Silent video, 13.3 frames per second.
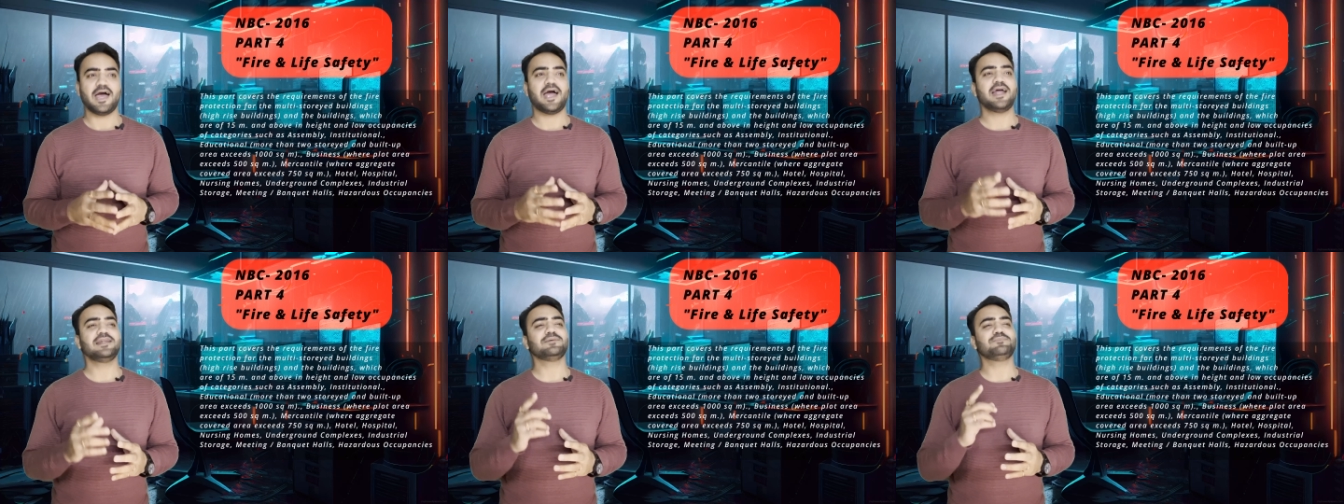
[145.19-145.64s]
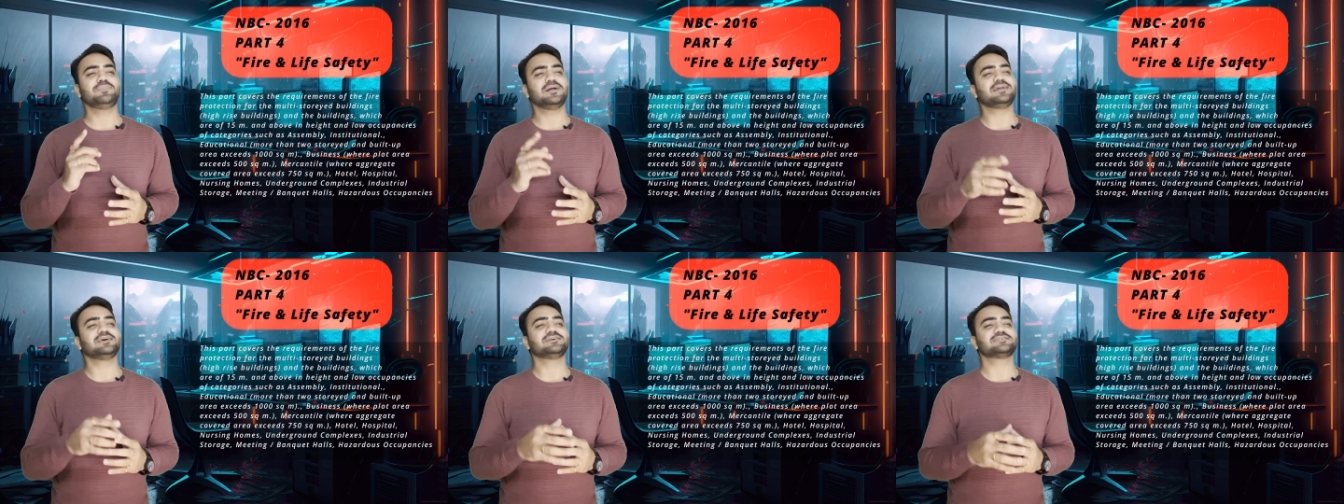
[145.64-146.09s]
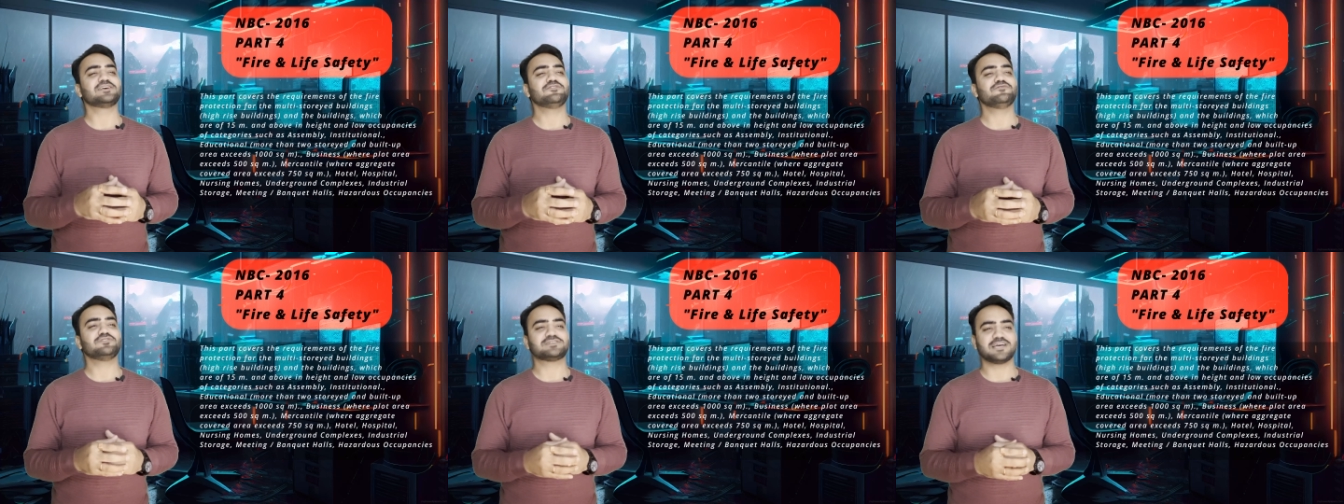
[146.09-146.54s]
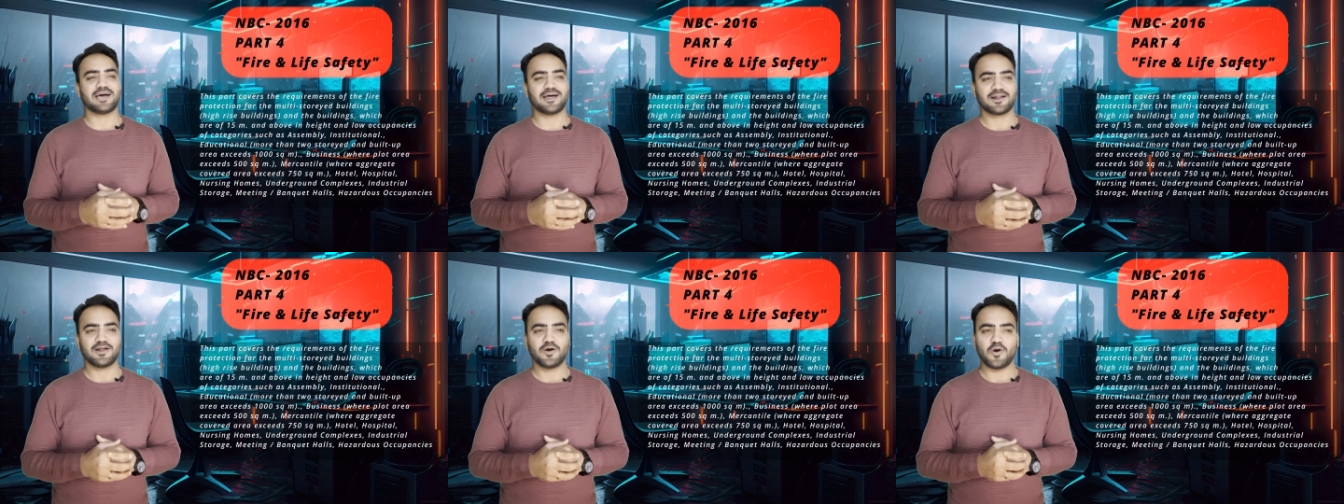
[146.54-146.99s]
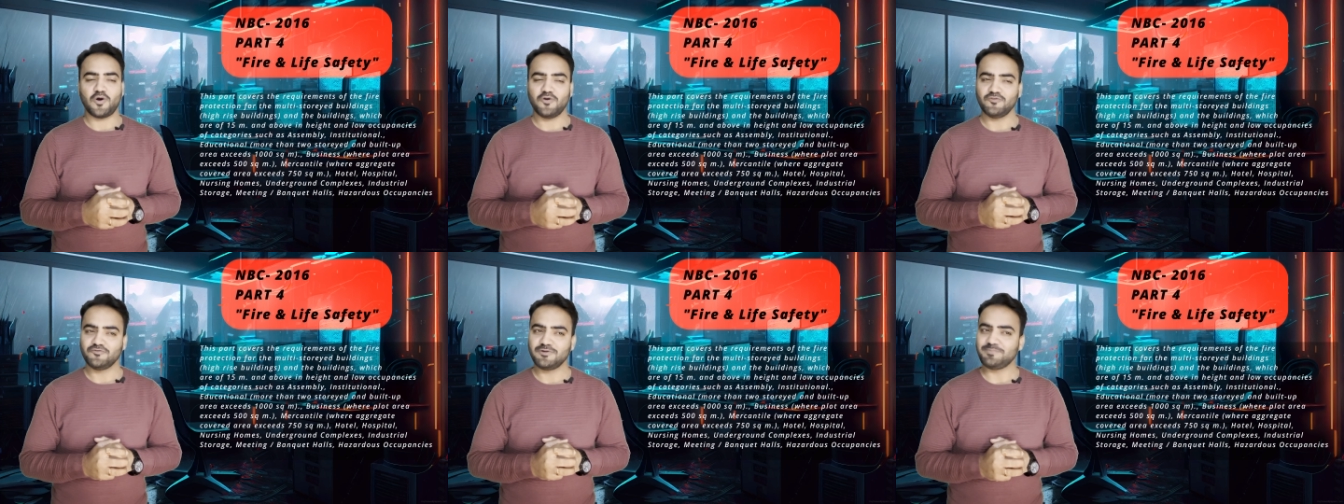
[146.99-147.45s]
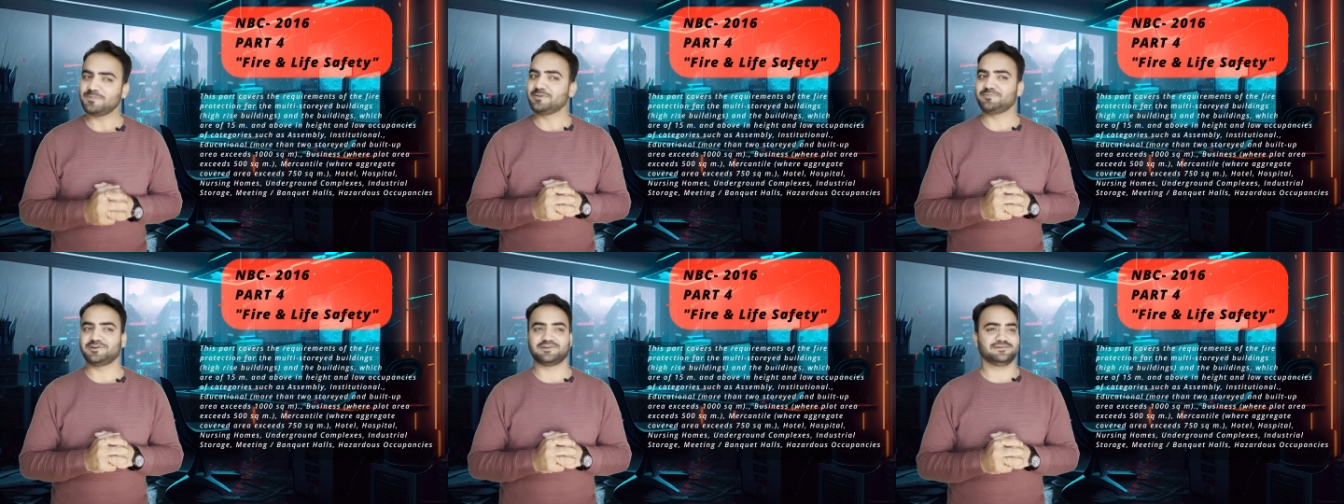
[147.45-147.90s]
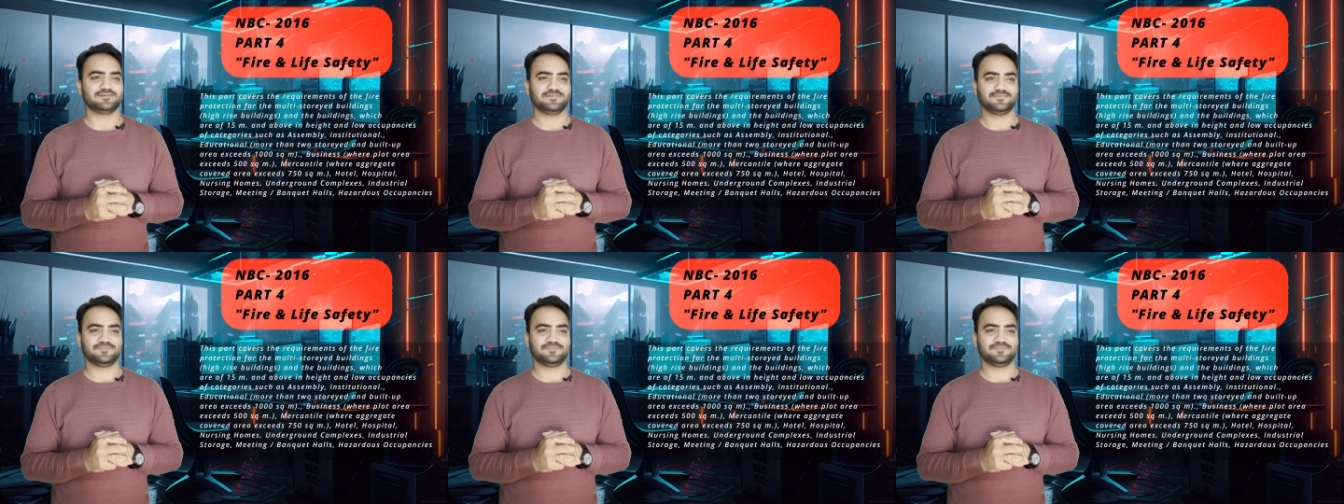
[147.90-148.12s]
and the buildings which are of 15 meter